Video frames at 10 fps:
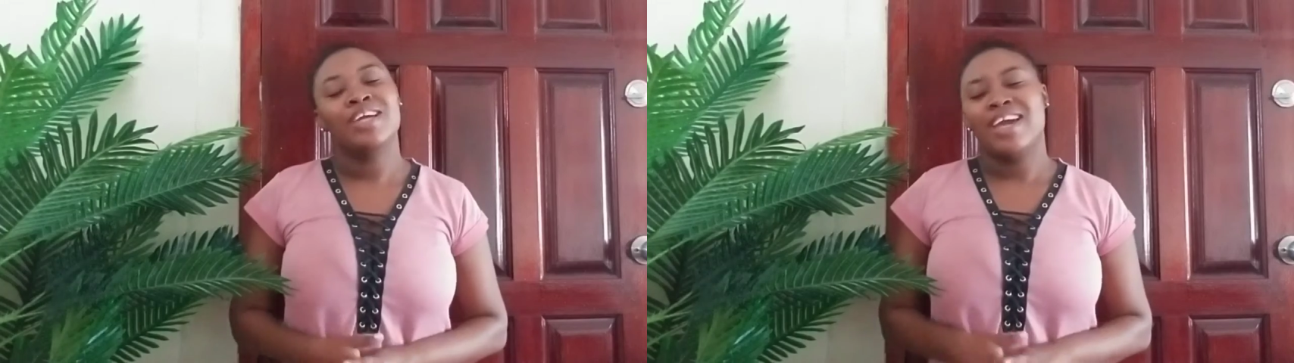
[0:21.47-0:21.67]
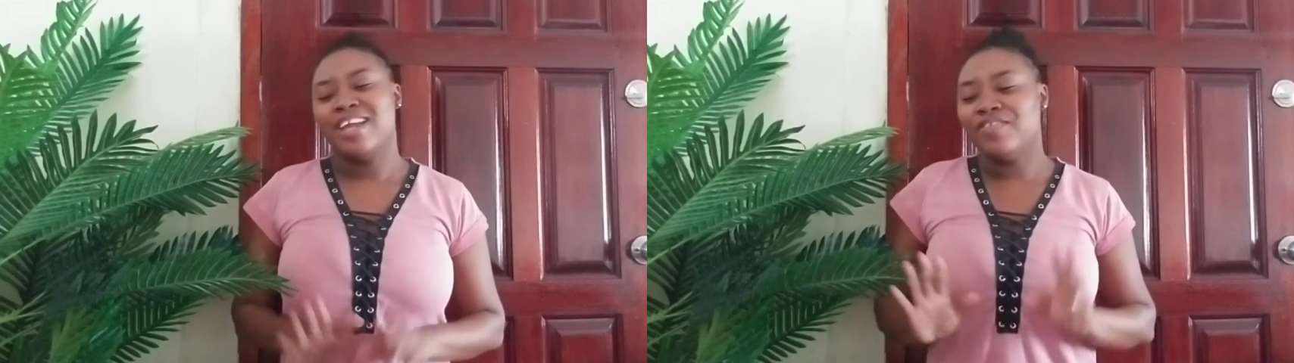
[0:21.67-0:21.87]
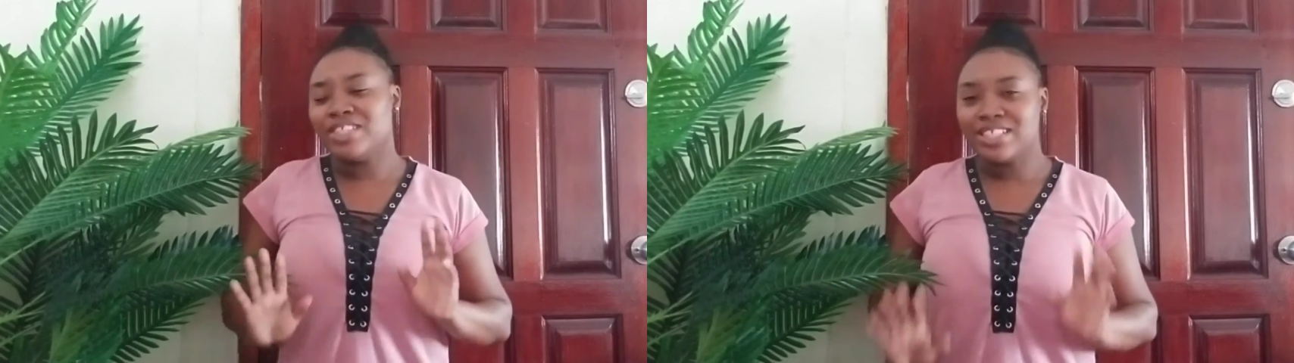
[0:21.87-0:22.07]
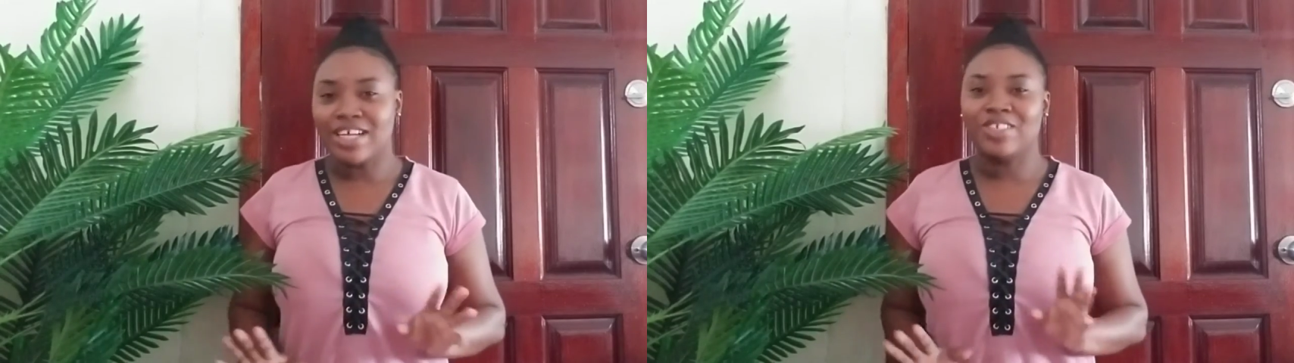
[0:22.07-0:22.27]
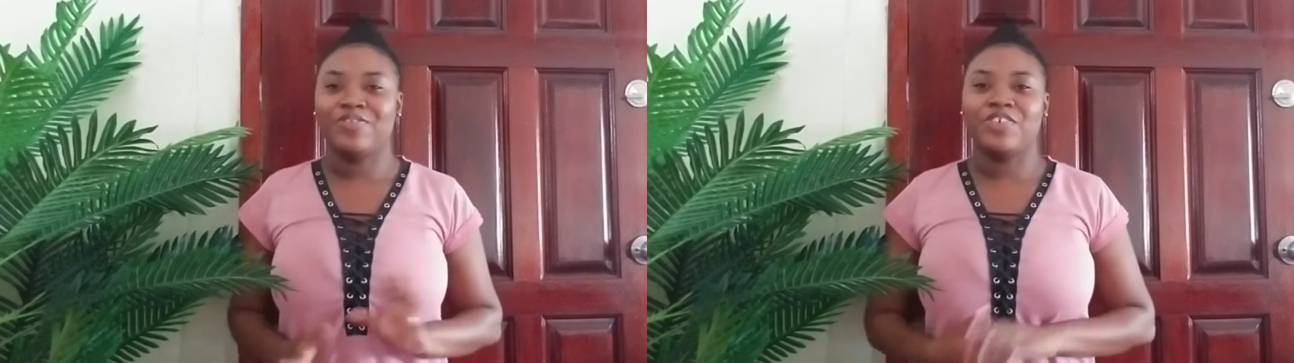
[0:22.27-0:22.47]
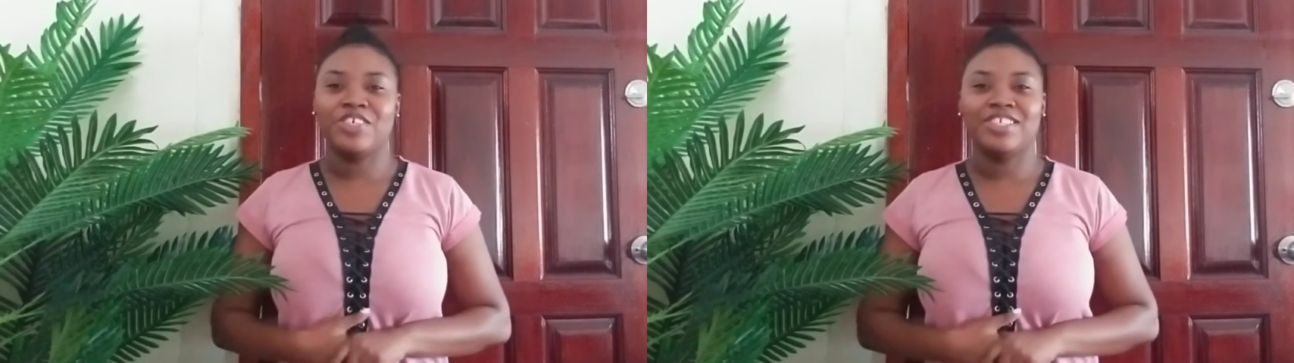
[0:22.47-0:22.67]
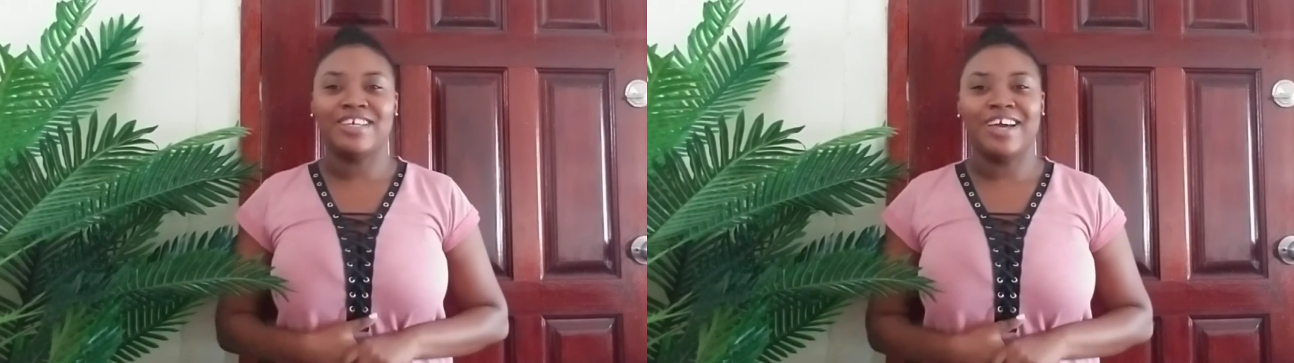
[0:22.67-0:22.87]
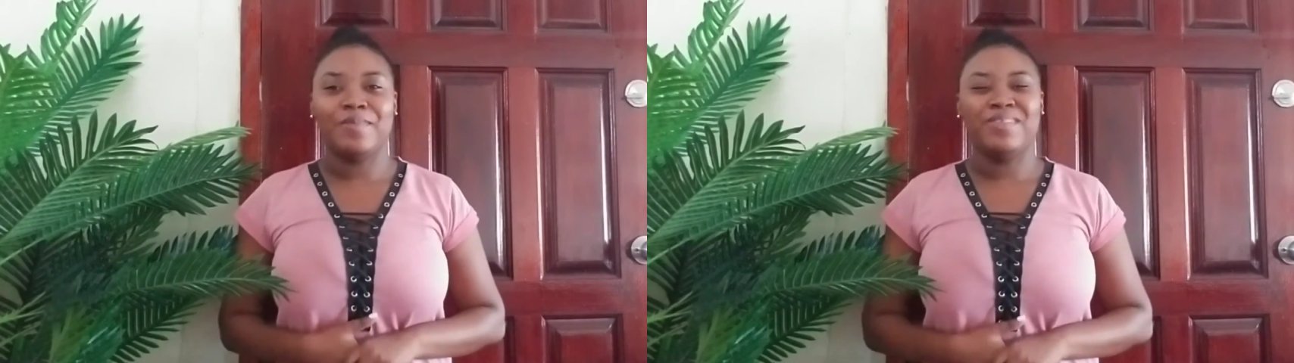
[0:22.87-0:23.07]
And if it's not your first
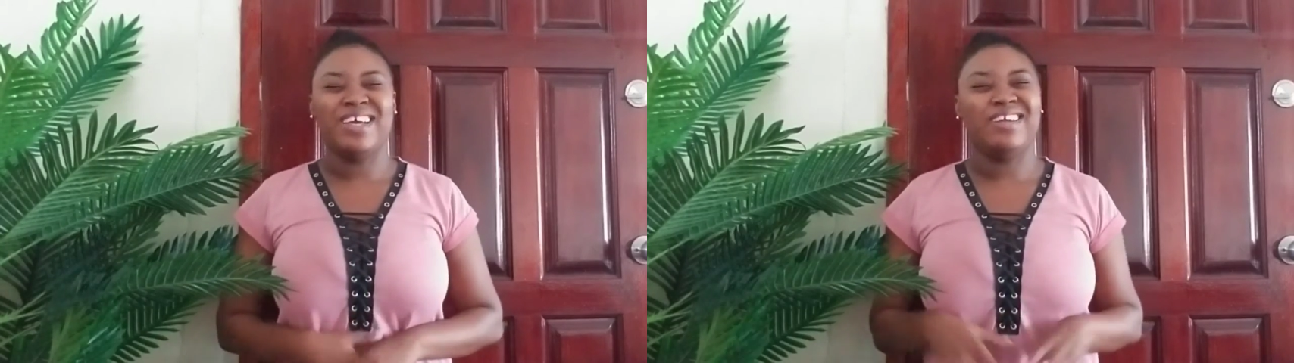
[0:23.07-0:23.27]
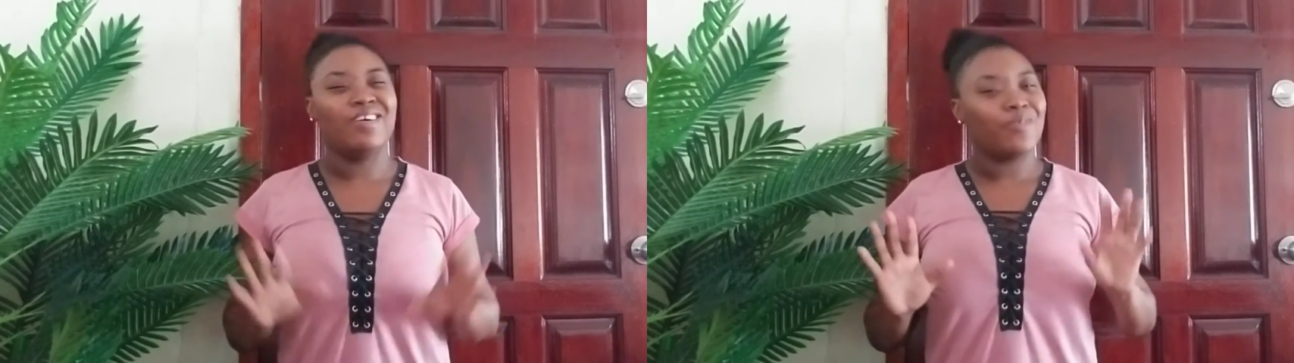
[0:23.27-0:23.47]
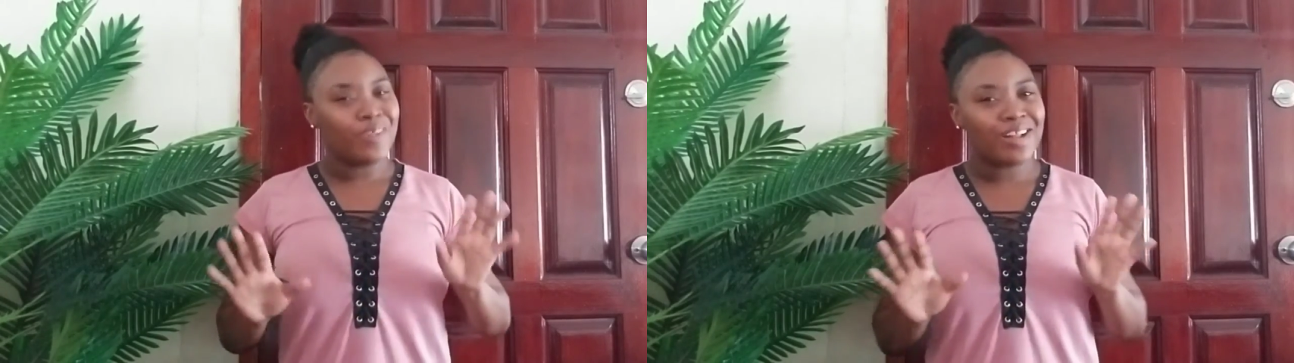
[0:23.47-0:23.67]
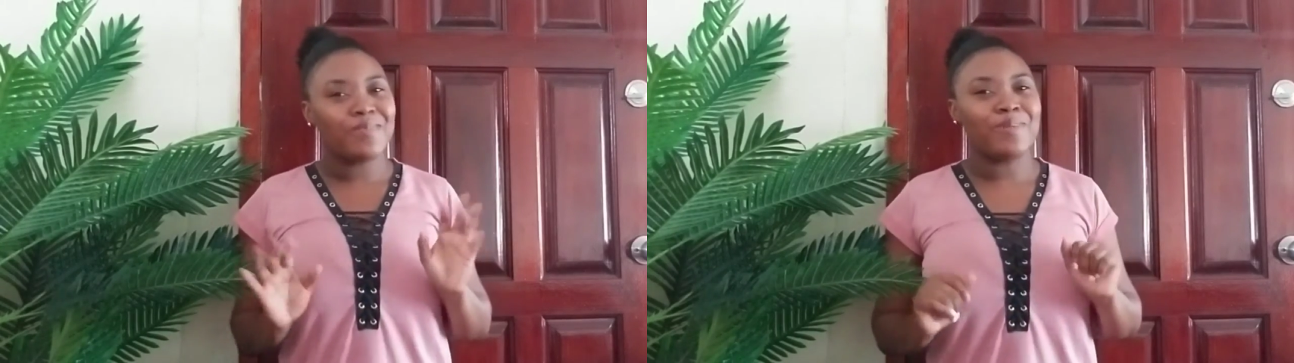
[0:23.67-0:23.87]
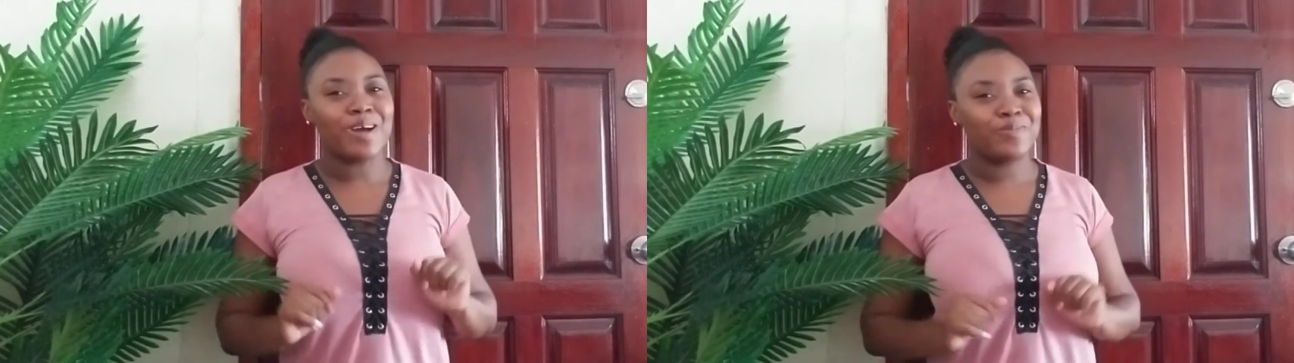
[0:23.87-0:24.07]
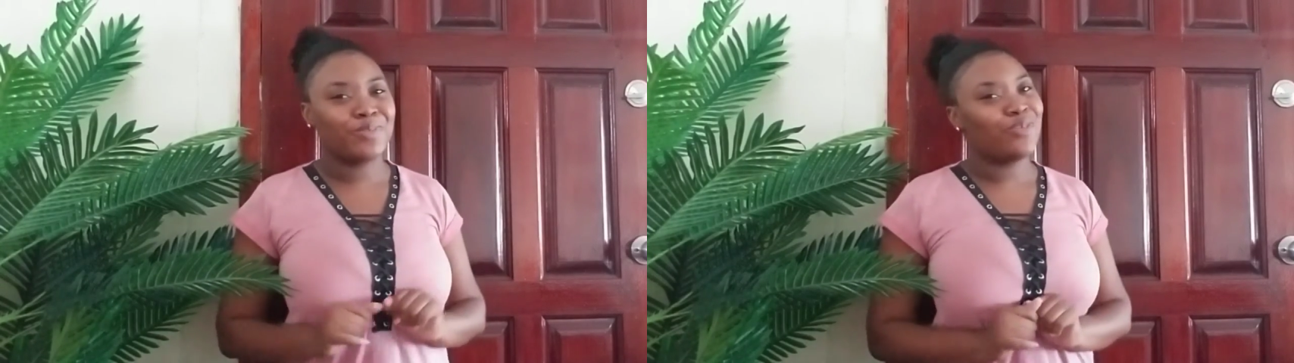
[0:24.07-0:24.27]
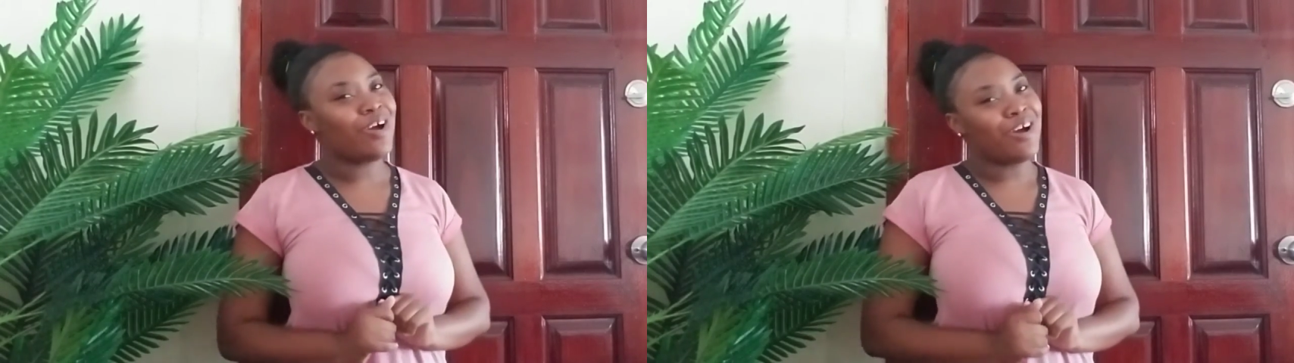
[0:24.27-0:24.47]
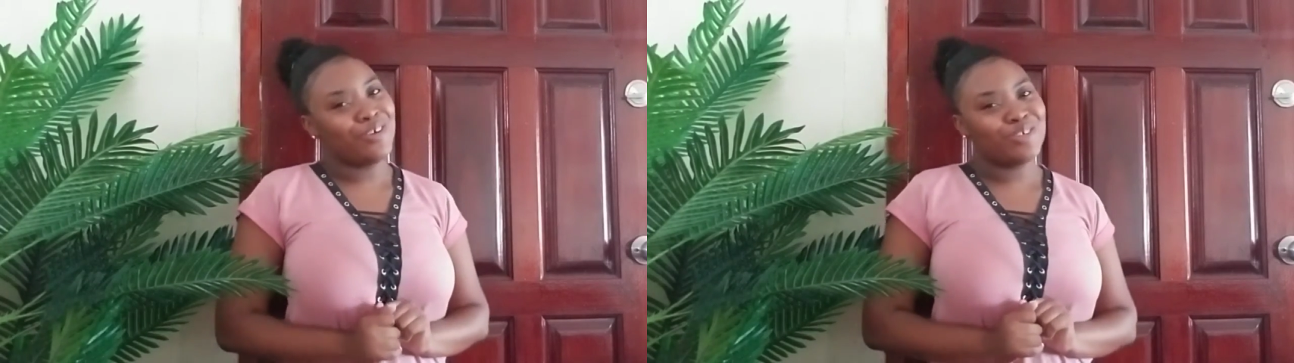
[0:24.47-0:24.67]
time, then welcome back, Oh,
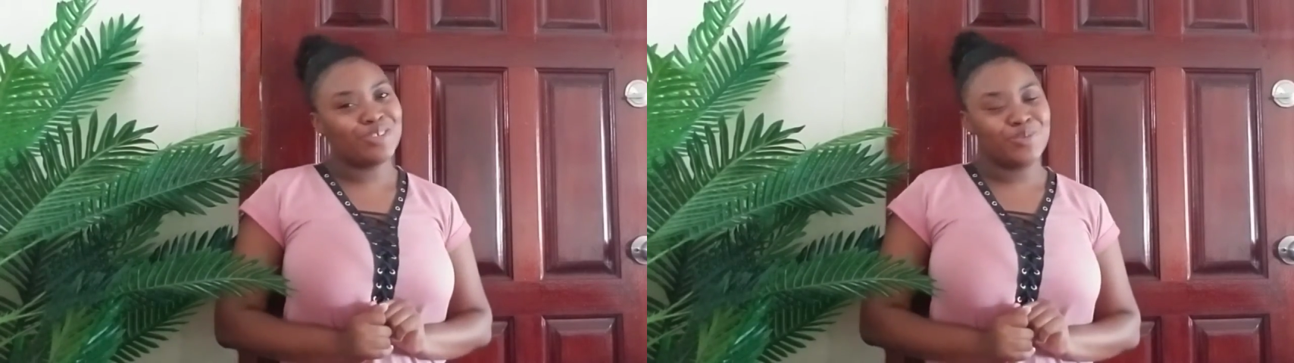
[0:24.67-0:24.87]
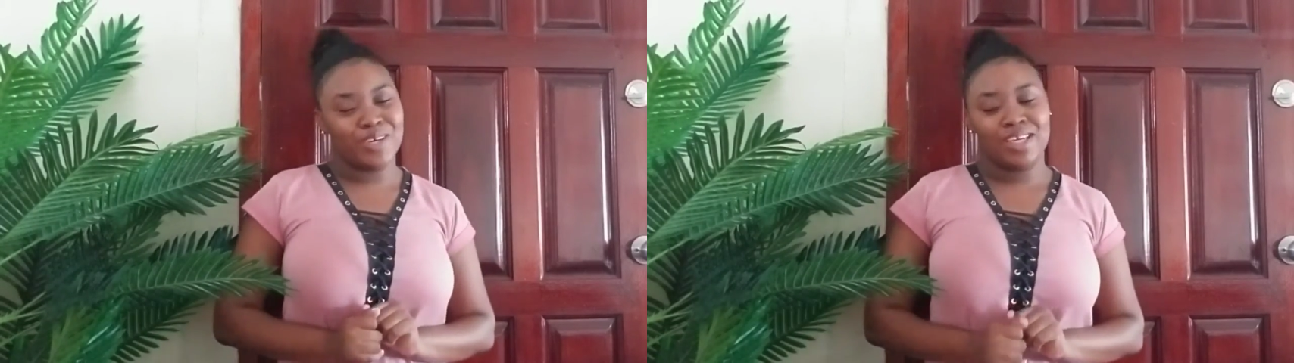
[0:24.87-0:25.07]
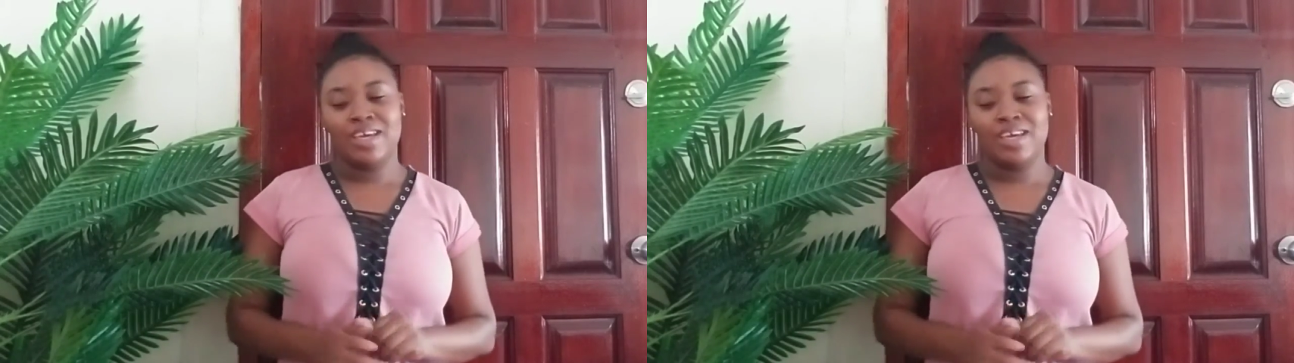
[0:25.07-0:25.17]
How you doing?